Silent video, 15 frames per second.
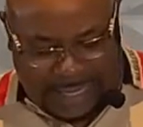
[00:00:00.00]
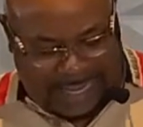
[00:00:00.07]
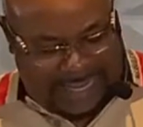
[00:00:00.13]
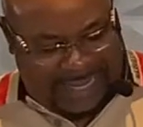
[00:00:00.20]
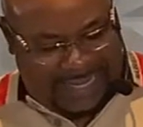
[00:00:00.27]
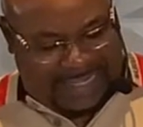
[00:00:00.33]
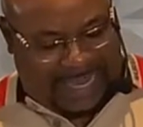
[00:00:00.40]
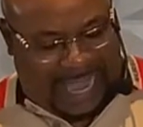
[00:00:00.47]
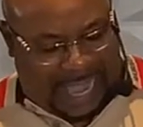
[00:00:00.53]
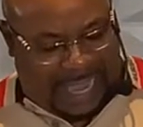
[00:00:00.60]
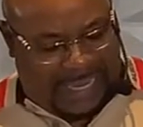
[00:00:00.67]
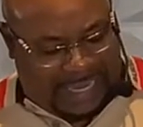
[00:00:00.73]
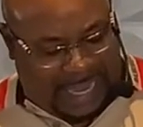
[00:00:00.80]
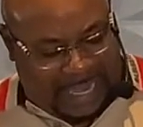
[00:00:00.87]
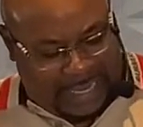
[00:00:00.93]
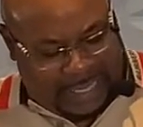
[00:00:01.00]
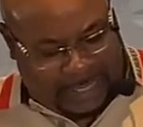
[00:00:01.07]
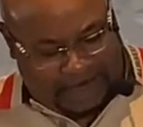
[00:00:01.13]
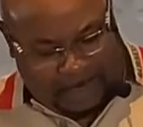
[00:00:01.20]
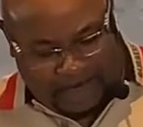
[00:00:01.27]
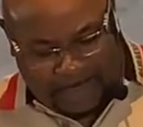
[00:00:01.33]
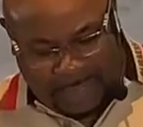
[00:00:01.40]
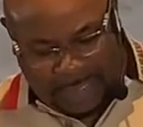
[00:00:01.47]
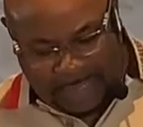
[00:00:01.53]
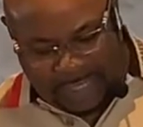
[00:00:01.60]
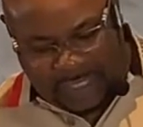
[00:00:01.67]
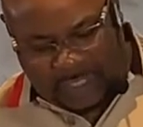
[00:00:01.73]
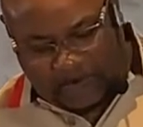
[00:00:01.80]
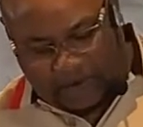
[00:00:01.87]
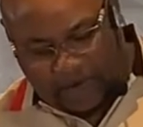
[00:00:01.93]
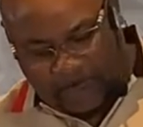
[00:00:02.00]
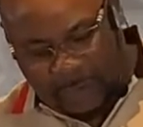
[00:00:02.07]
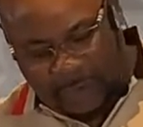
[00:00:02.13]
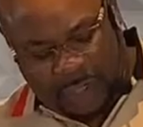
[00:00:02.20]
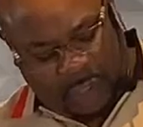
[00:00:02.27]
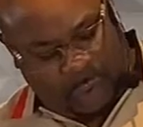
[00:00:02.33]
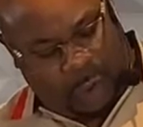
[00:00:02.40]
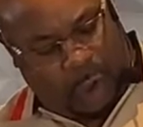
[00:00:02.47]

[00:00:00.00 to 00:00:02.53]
he's highlighting the spiritual